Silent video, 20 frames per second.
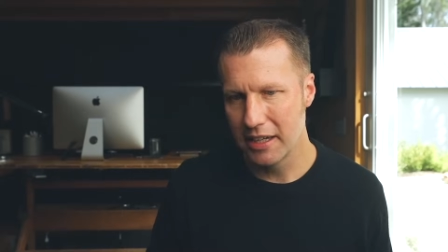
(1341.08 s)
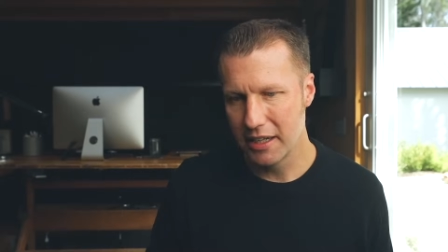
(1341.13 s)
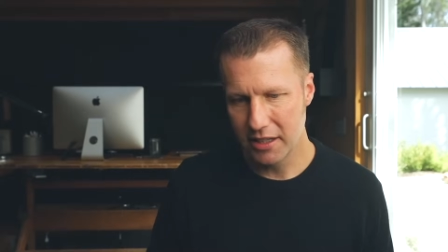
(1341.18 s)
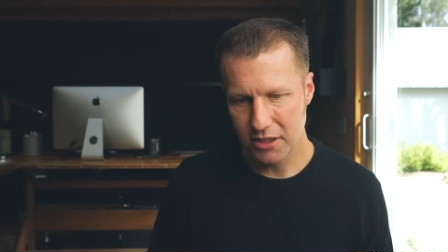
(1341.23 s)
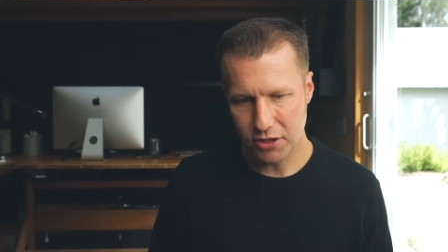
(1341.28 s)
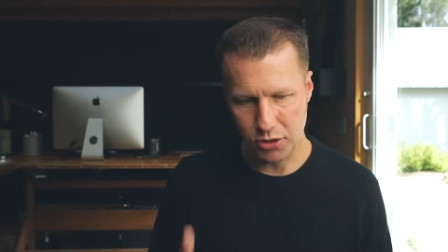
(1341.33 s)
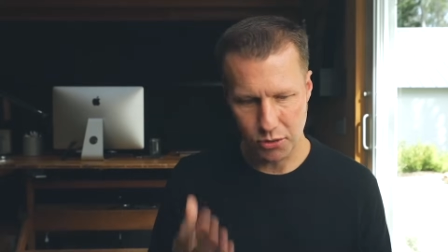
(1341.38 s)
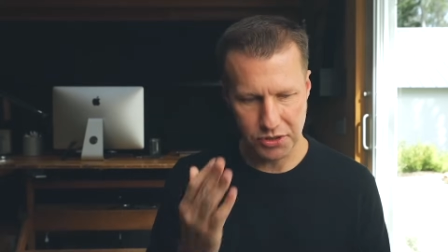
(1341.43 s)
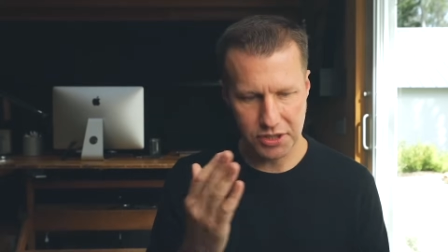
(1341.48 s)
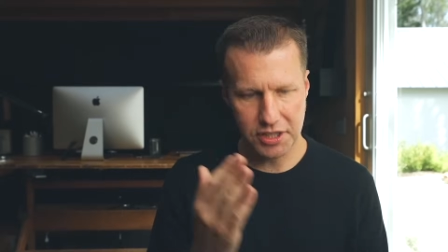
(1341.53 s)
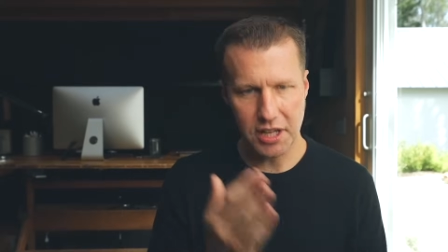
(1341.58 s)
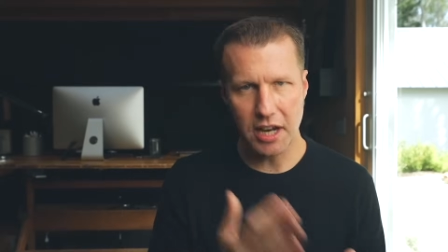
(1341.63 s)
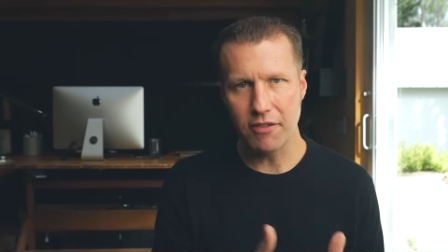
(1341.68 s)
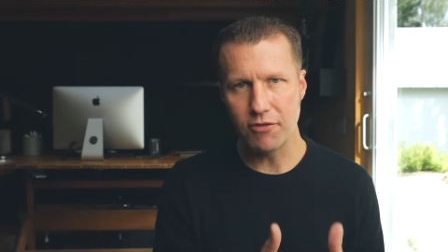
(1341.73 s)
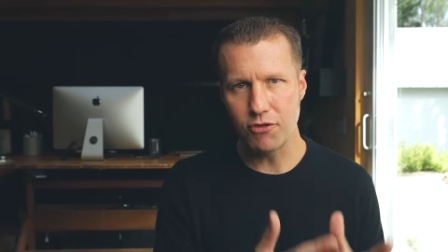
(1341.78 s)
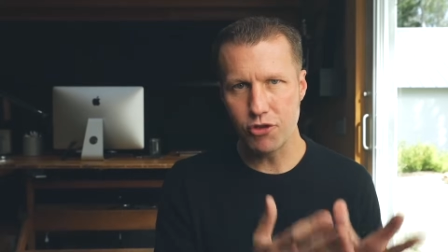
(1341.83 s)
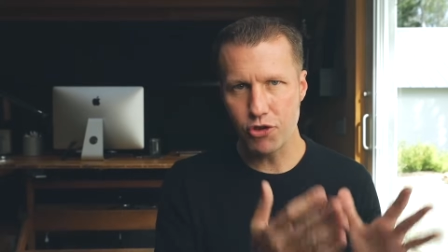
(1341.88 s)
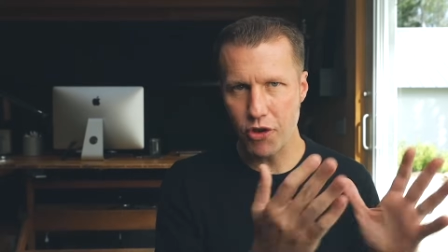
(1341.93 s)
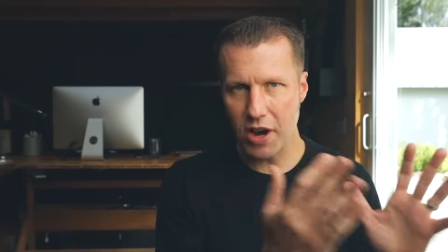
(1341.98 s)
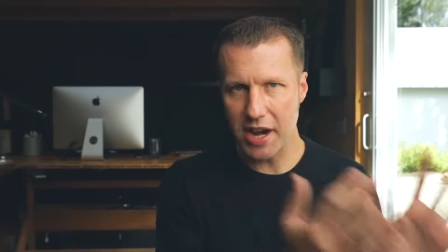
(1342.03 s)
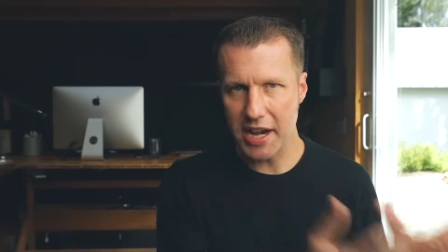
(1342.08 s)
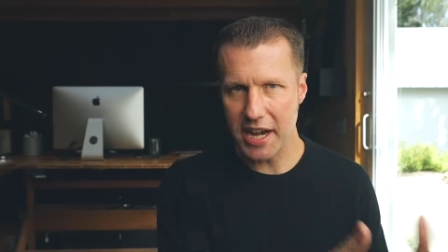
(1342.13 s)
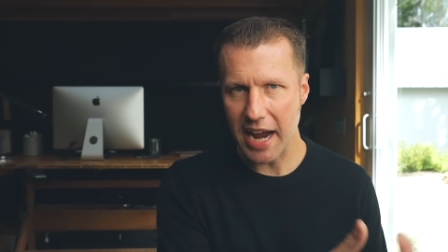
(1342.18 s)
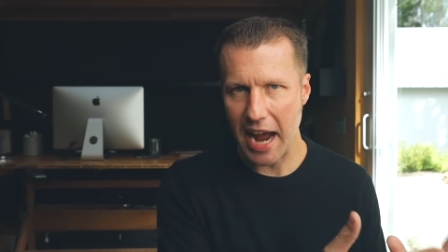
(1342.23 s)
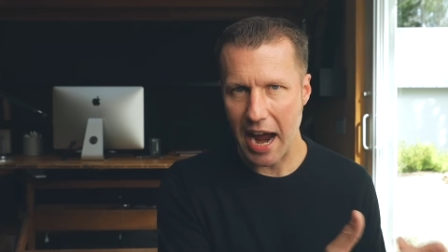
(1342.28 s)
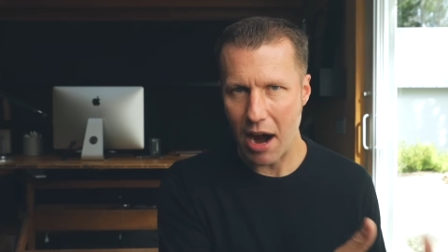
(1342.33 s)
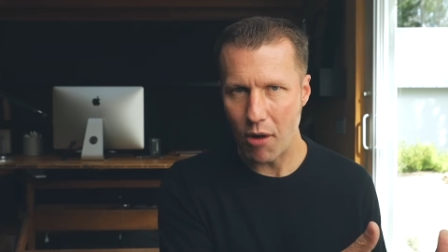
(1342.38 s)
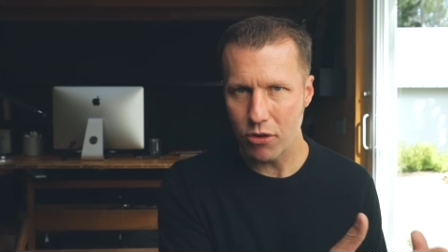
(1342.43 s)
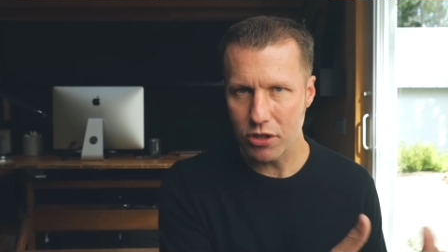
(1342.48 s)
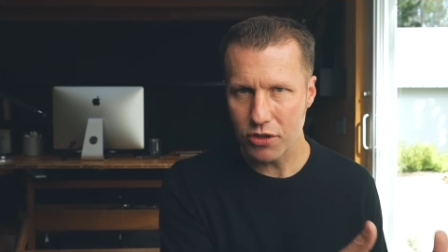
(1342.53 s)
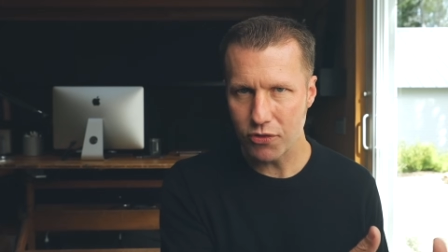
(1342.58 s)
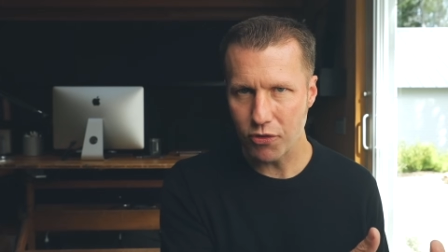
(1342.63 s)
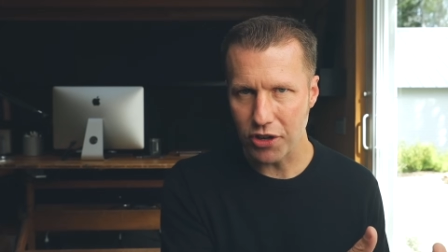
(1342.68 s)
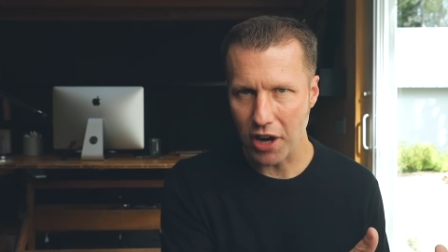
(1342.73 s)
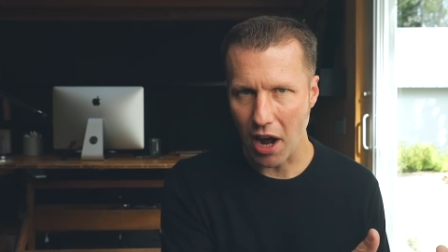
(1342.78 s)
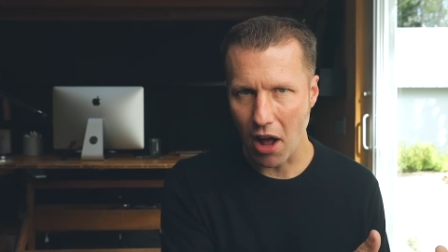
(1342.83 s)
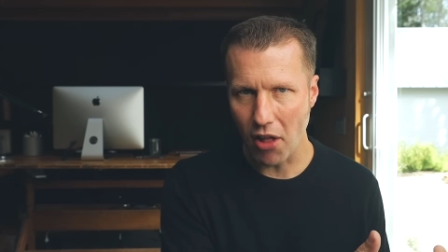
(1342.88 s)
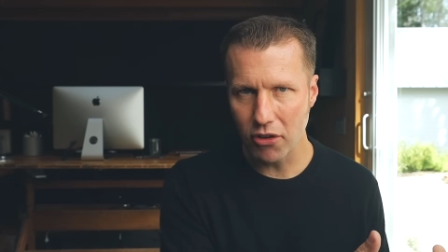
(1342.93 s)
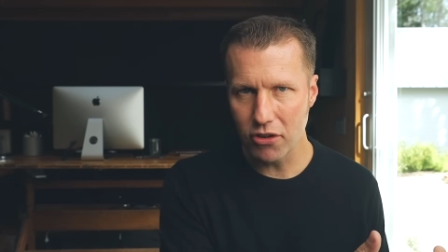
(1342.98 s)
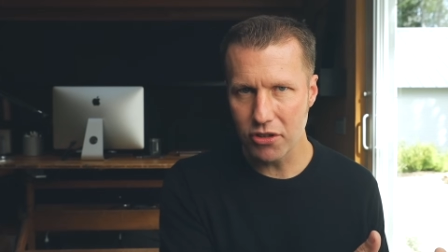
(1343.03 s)
So instead of trading hours for
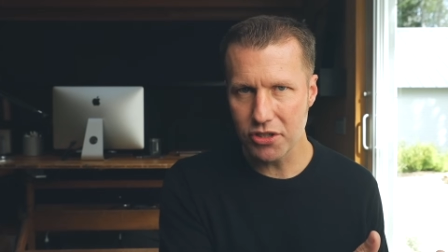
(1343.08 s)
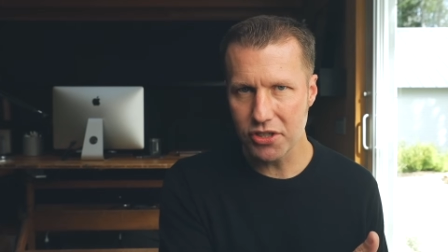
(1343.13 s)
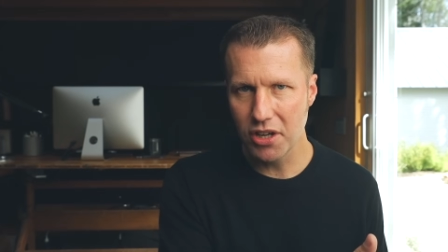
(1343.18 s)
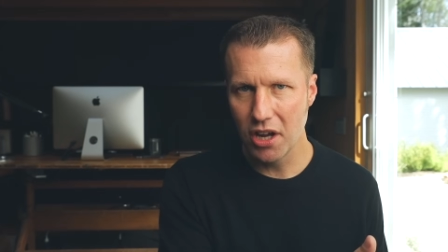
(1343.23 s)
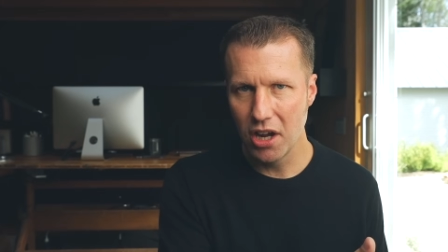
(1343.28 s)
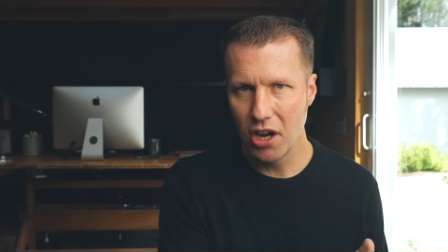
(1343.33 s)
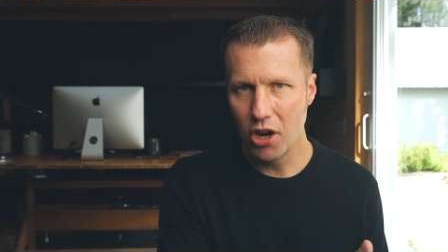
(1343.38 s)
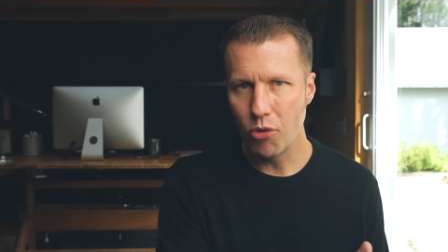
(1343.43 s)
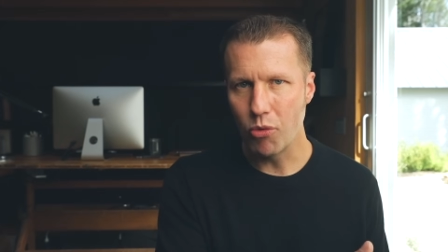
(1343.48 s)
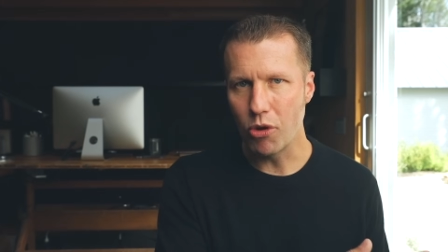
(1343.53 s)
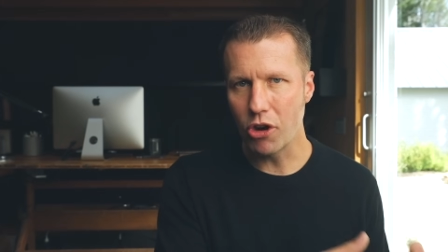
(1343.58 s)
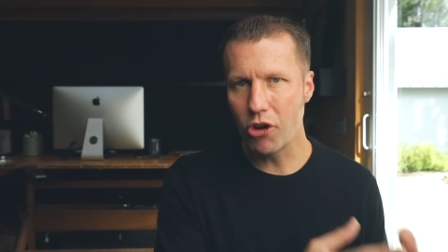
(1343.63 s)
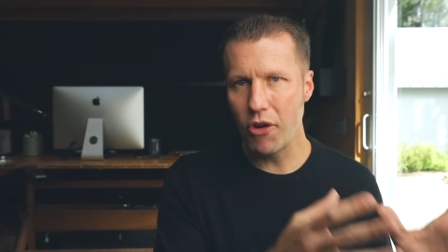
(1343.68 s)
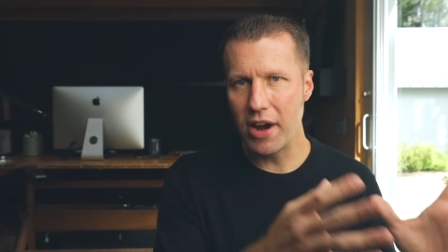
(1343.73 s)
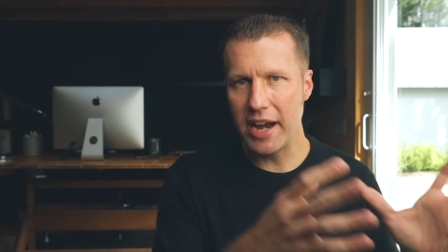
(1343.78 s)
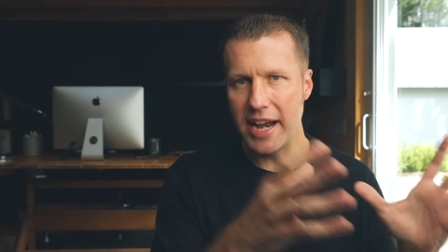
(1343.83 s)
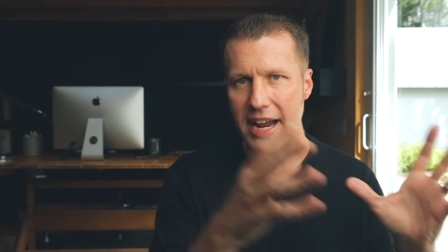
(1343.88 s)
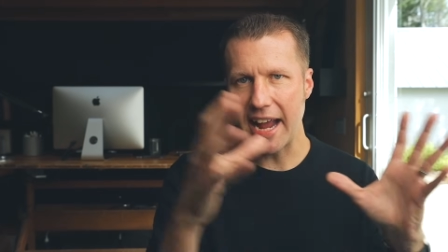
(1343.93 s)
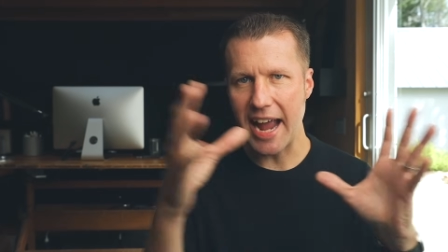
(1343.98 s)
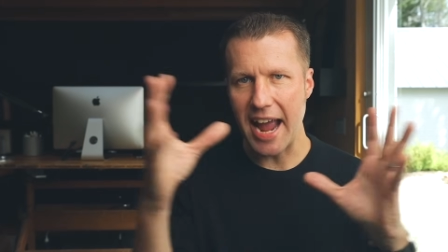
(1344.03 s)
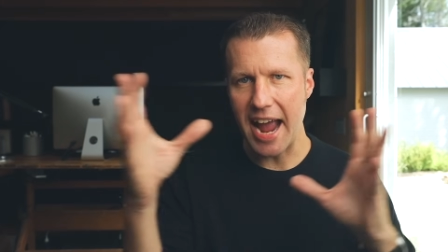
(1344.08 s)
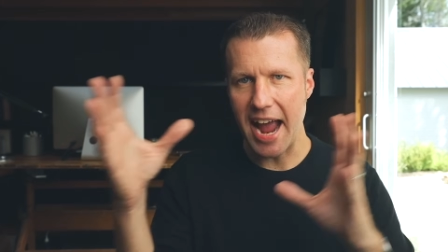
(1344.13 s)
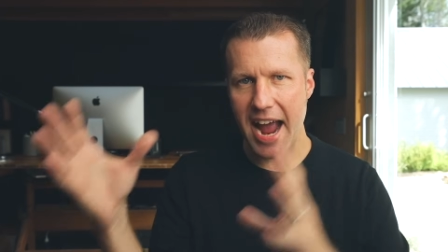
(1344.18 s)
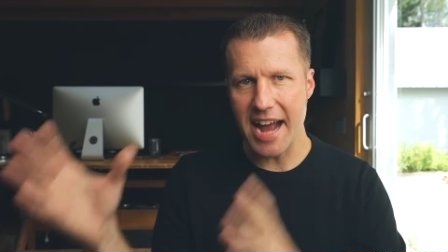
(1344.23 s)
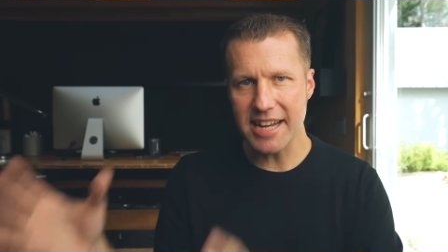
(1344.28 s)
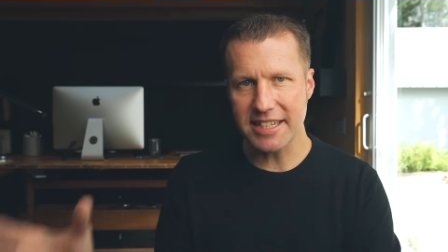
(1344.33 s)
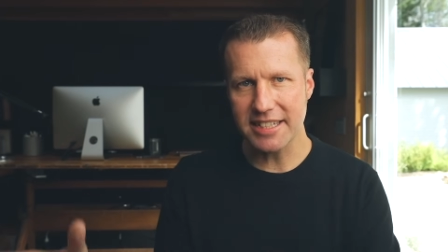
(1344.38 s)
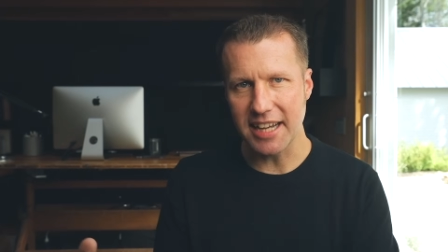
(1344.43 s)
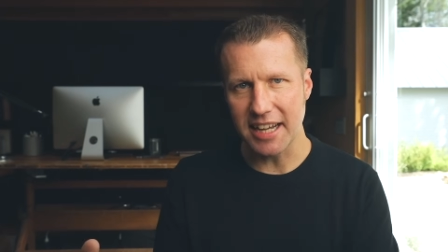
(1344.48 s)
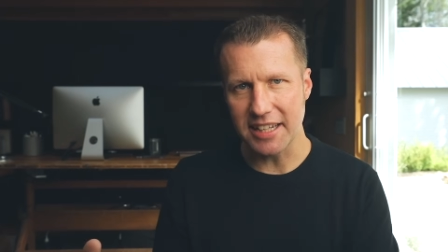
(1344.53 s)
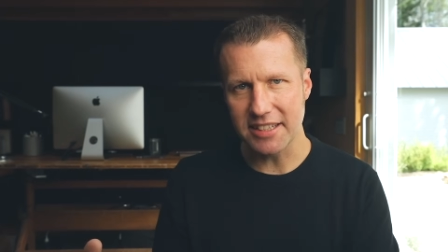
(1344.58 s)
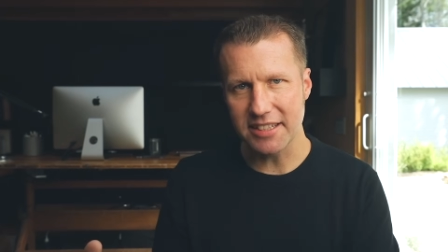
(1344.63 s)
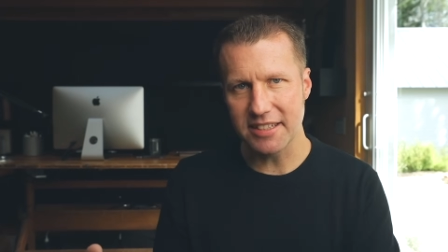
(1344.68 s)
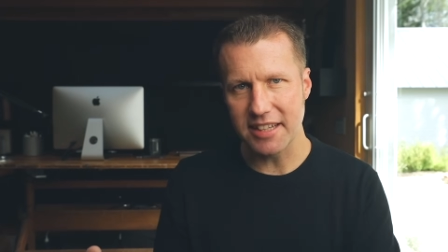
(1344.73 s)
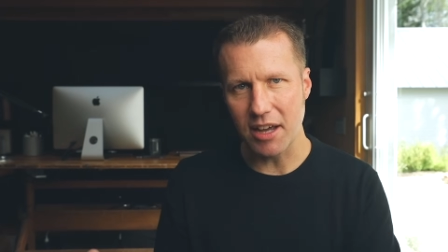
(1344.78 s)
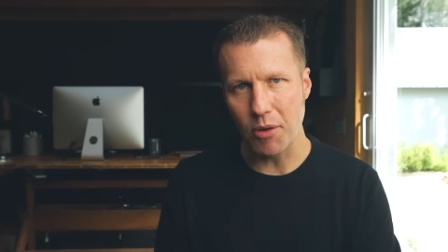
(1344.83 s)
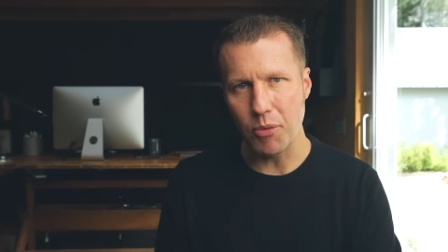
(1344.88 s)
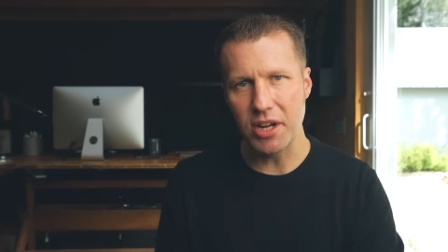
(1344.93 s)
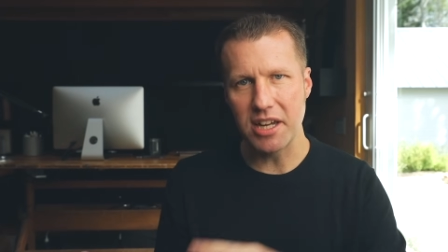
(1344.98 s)
dollars, we're creating assets that we